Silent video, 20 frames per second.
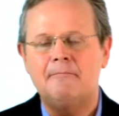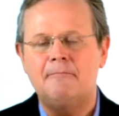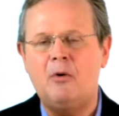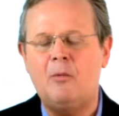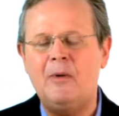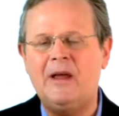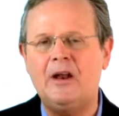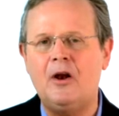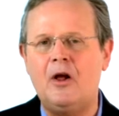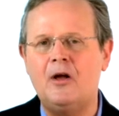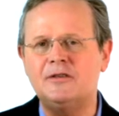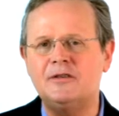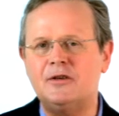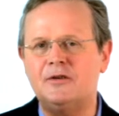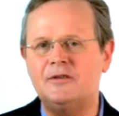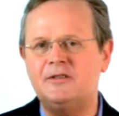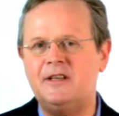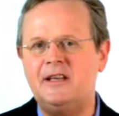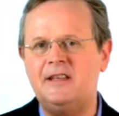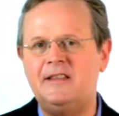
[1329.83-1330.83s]
But we can
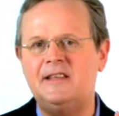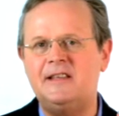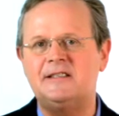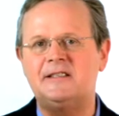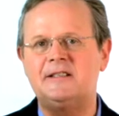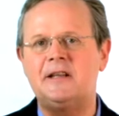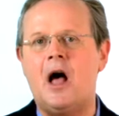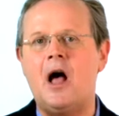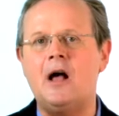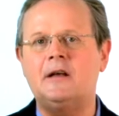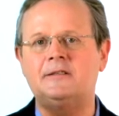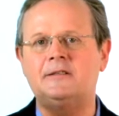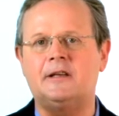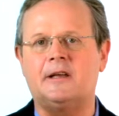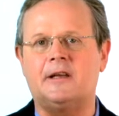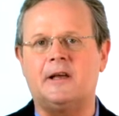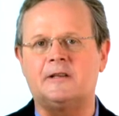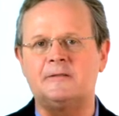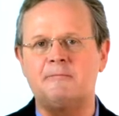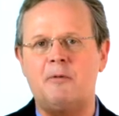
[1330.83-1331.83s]
also see these
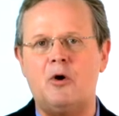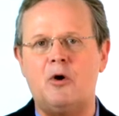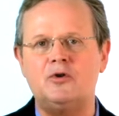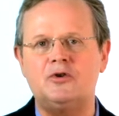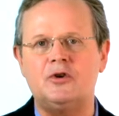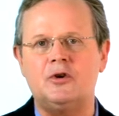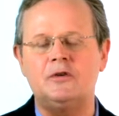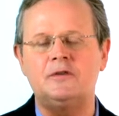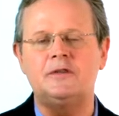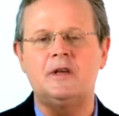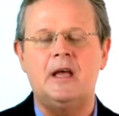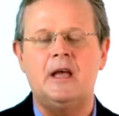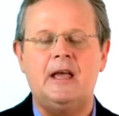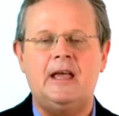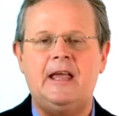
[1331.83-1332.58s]
toxic exposures